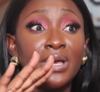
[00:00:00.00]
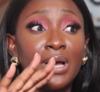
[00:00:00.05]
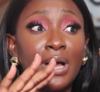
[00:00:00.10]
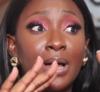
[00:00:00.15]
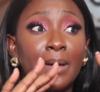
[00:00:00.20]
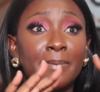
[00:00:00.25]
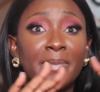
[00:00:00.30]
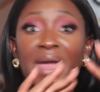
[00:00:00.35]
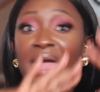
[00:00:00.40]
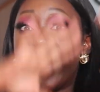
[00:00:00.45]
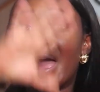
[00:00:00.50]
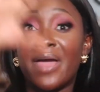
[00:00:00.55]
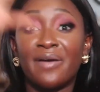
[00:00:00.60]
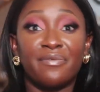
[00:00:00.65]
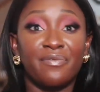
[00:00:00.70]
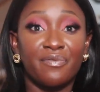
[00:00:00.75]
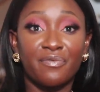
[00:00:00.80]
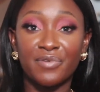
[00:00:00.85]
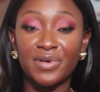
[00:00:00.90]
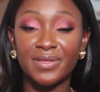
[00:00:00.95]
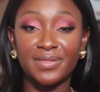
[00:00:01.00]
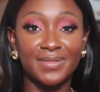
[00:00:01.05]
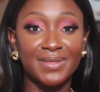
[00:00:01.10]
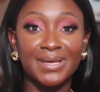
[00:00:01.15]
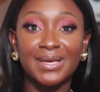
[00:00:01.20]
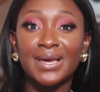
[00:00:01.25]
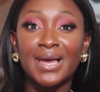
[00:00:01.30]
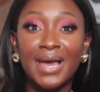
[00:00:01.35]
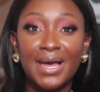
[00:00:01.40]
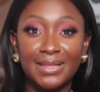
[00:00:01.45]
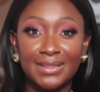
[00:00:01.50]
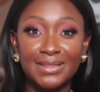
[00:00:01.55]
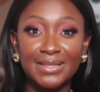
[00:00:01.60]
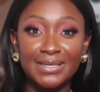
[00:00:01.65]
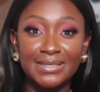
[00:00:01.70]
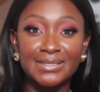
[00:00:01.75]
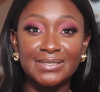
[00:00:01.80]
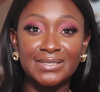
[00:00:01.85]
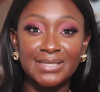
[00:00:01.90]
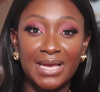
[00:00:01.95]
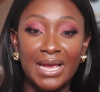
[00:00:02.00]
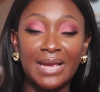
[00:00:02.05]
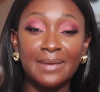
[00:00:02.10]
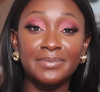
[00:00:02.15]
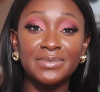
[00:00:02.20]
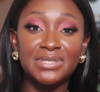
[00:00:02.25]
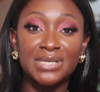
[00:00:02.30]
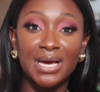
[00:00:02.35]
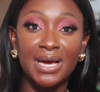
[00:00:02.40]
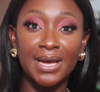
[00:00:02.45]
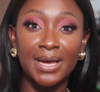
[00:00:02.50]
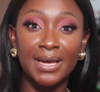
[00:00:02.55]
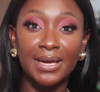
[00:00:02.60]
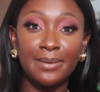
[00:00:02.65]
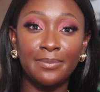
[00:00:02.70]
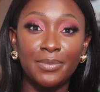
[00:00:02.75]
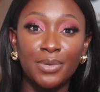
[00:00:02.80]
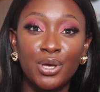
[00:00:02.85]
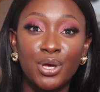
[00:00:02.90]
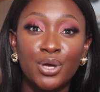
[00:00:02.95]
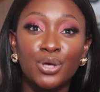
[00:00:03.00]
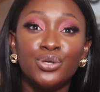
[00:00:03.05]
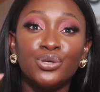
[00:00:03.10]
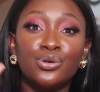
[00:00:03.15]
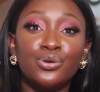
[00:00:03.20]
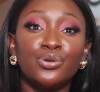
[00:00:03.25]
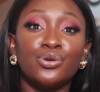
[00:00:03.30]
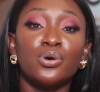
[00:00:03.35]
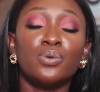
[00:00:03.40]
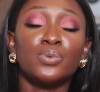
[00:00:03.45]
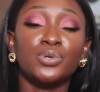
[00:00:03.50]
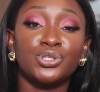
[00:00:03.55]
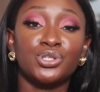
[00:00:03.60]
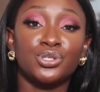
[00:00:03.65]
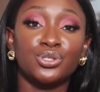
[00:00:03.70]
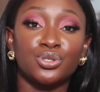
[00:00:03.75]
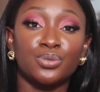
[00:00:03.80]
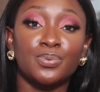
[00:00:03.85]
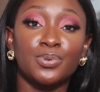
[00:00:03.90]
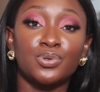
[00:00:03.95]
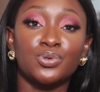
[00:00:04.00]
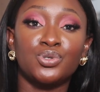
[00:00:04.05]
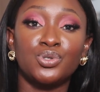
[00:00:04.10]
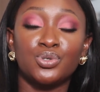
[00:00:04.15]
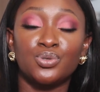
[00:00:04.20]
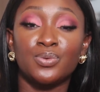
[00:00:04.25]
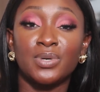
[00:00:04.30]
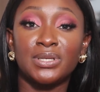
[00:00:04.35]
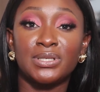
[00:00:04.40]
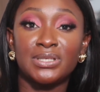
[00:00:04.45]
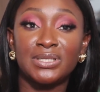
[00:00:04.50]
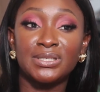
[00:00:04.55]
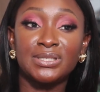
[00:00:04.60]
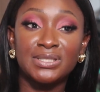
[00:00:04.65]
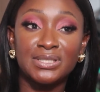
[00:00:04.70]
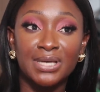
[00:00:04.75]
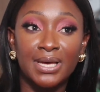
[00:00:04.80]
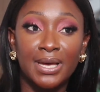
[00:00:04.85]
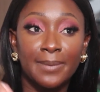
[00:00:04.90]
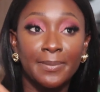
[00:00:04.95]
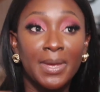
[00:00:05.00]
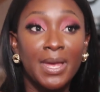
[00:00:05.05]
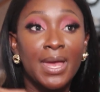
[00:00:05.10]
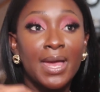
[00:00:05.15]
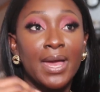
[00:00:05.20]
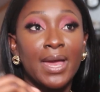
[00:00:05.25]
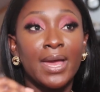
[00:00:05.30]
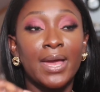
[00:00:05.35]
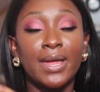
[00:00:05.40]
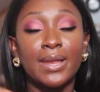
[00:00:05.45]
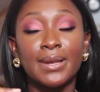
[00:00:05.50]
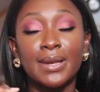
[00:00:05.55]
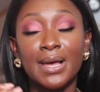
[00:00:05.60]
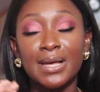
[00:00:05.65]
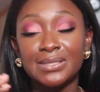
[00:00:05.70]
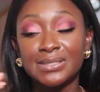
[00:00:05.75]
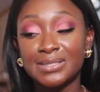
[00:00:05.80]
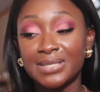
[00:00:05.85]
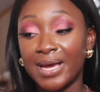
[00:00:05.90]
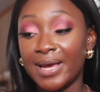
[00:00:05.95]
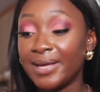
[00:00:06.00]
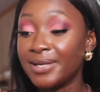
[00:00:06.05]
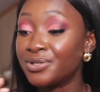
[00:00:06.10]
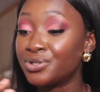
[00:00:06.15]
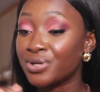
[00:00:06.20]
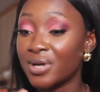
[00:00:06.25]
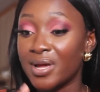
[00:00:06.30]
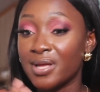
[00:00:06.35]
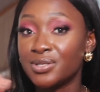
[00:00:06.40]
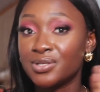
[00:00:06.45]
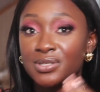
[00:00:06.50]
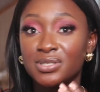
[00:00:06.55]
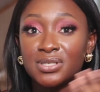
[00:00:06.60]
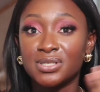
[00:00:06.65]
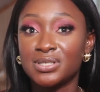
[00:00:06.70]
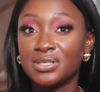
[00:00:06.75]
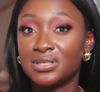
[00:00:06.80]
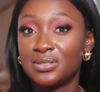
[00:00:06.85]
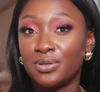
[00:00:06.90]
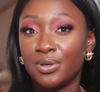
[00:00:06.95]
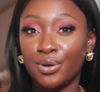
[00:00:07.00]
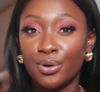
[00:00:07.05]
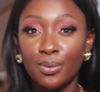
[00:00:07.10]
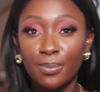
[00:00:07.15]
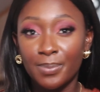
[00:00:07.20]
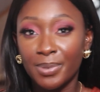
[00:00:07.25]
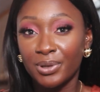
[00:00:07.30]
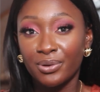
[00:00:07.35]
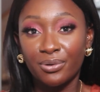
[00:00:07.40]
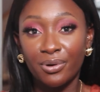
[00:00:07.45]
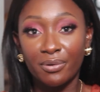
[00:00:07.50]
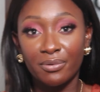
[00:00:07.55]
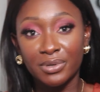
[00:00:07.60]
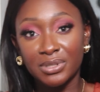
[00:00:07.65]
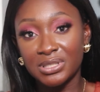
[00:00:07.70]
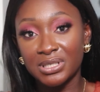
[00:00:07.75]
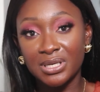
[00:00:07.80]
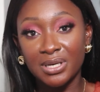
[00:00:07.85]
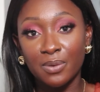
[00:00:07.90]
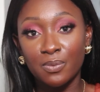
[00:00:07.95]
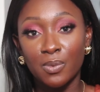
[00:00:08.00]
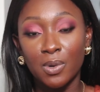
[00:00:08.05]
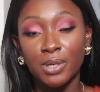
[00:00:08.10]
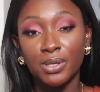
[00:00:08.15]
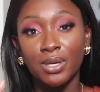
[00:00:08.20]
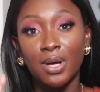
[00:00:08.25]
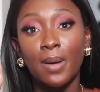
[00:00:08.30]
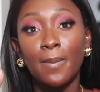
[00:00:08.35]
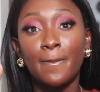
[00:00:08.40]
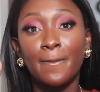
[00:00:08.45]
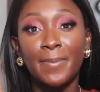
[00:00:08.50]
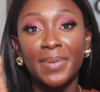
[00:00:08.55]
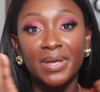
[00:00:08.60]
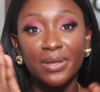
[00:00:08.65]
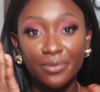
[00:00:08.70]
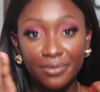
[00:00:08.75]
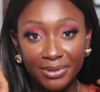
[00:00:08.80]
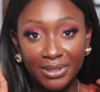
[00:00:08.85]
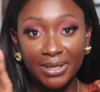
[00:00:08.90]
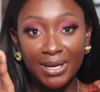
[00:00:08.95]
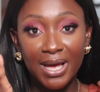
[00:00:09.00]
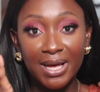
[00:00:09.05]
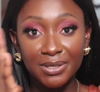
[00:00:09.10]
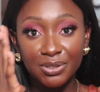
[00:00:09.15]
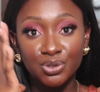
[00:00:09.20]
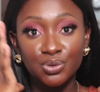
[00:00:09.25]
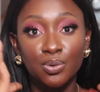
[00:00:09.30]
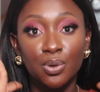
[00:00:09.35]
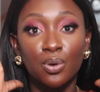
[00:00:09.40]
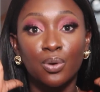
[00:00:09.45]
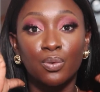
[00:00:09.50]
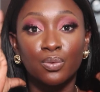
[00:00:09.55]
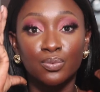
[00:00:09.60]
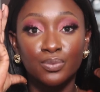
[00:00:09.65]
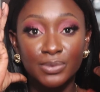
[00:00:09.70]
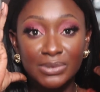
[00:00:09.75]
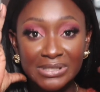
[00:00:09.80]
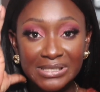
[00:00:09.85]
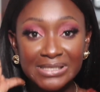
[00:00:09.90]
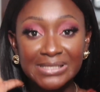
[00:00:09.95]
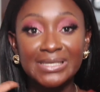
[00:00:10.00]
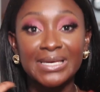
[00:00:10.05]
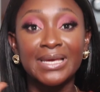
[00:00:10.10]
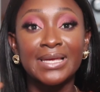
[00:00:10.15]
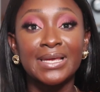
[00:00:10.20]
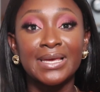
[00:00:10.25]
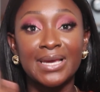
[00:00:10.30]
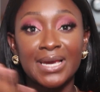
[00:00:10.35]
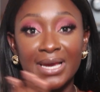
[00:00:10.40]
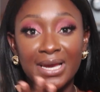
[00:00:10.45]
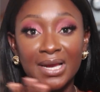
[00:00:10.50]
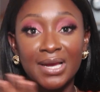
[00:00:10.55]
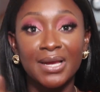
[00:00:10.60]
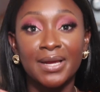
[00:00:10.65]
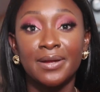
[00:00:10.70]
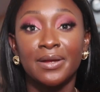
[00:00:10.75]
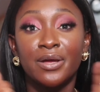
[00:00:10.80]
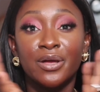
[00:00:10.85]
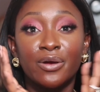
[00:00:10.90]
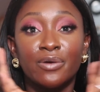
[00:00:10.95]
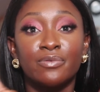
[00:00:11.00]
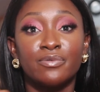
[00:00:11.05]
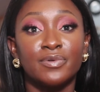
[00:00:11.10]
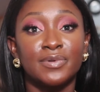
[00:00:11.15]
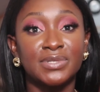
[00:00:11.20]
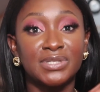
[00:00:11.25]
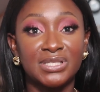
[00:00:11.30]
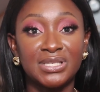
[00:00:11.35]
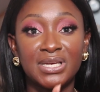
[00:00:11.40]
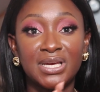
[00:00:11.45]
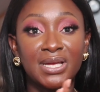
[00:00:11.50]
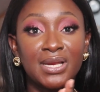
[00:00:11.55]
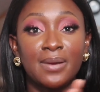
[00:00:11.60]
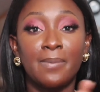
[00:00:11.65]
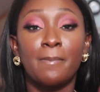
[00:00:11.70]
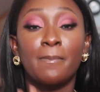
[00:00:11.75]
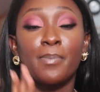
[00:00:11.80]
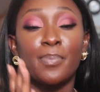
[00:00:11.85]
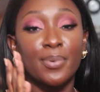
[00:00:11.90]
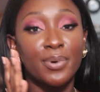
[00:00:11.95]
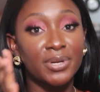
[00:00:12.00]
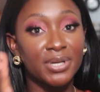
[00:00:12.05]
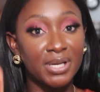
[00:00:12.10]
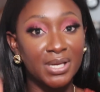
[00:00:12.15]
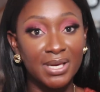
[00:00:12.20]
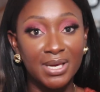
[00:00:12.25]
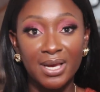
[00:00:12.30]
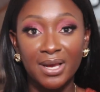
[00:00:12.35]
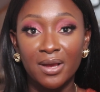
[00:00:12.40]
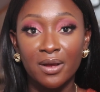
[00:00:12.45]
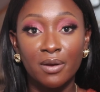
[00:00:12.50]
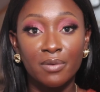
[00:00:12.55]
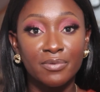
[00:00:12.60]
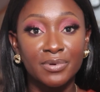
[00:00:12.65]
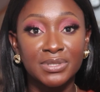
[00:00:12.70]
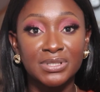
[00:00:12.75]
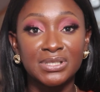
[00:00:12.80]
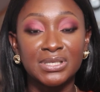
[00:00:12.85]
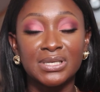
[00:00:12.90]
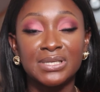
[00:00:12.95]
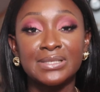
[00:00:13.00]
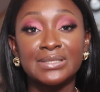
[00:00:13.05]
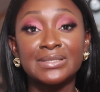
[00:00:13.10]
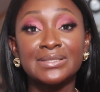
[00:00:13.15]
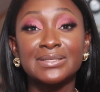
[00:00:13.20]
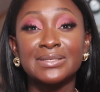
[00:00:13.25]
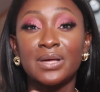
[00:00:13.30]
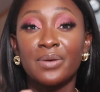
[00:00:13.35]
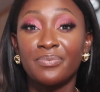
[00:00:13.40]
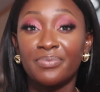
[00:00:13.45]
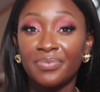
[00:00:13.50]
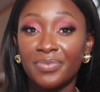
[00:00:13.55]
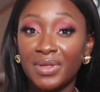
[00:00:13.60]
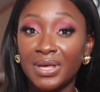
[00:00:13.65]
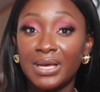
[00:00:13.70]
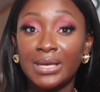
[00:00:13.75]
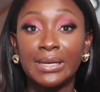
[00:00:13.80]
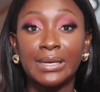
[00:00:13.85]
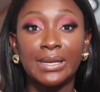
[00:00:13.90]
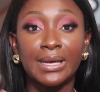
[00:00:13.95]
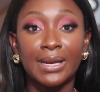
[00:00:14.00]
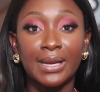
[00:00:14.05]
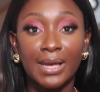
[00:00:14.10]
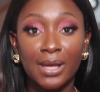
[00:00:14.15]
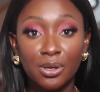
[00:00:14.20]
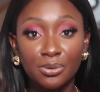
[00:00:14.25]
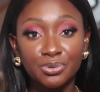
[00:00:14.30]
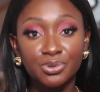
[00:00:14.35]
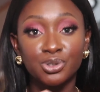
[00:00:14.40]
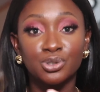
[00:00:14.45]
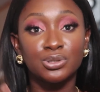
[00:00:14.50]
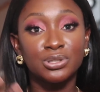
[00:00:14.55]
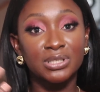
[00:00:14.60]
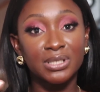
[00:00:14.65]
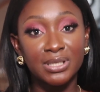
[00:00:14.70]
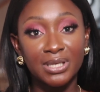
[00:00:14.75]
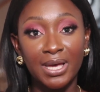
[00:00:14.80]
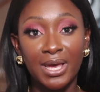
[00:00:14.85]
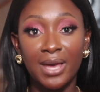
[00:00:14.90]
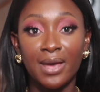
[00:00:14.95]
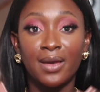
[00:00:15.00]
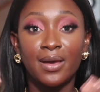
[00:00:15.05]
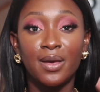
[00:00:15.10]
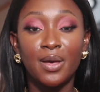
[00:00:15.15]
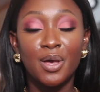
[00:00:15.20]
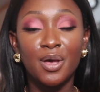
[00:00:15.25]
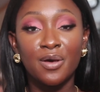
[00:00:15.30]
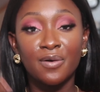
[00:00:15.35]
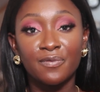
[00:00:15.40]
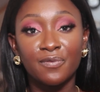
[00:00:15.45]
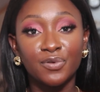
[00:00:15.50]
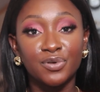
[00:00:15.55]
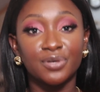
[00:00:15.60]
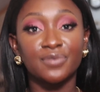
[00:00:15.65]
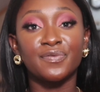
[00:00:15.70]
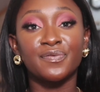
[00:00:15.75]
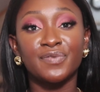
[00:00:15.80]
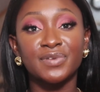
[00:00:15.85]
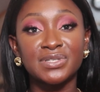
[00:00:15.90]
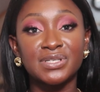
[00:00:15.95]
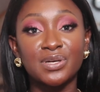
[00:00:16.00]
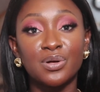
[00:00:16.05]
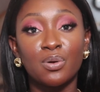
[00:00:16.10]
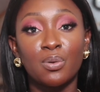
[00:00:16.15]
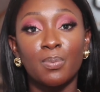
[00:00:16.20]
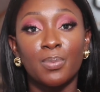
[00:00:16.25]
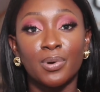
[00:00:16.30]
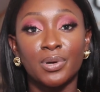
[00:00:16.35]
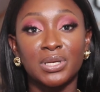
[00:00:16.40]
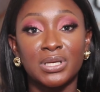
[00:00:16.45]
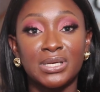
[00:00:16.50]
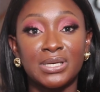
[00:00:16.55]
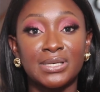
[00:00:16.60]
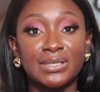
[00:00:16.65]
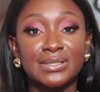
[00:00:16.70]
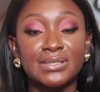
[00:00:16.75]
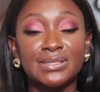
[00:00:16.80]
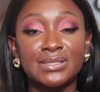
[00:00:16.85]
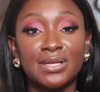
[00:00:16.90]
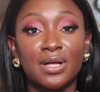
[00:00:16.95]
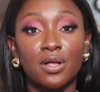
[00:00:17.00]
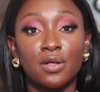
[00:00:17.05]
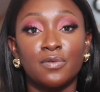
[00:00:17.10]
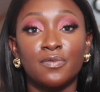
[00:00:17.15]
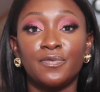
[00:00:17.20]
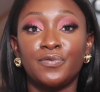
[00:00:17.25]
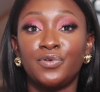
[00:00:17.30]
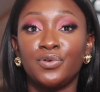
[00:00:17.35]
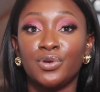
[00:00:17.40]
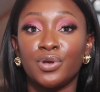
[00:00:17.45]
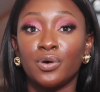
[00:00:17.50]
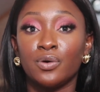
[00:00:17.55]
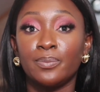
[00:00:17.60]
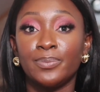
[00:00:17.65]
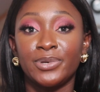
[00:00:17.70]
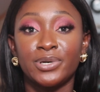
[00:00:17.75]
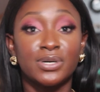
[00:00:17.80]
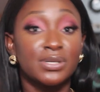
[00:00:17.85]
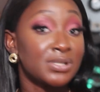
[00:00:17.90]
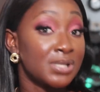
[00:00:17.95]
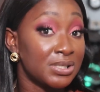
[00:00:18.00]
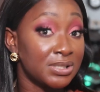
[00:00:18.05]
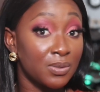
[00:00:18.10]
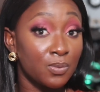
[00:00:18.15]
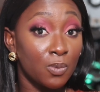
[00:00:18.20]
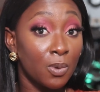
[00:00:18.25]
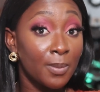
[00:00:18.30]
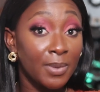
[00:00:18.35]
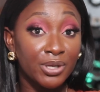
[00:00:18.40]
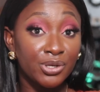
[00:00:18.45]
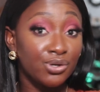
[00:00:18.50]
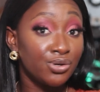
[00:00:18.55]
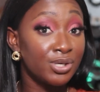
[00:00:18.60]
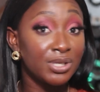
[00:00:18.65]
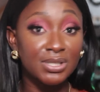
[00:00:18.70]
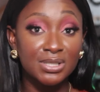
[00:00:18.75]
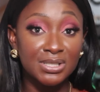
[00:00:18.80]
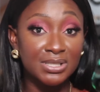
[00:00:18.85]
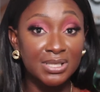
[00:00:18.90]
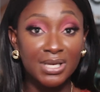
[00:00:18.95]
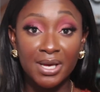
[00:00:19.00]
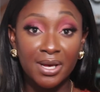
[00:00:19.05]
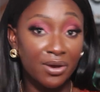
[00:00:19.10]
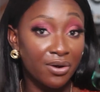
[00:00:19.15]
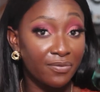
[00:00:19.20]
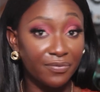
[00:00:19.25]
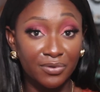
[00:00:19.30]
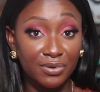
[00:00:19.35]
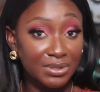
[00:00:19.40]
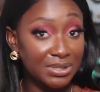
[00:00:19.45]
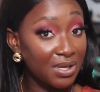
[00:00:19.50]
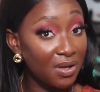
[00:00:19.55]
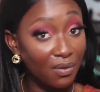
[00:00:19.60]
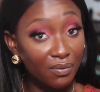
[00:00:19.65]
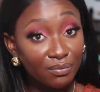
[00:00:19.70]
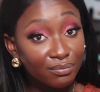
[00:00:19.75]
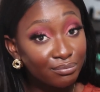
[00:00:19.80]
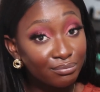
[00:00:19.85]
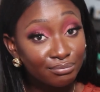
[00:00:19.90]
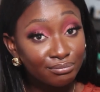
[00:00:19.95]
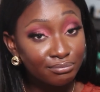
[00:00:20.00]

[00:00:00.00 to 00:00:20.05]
um, everything at the same time. You know what you're supposed to do at this time. And aside trying to just, you know, build a routine and whatnot, build an actual skincare routine, body care routine, something that helps you to care for your physical body itself, you know, because as a woman, you need to take care of yourself.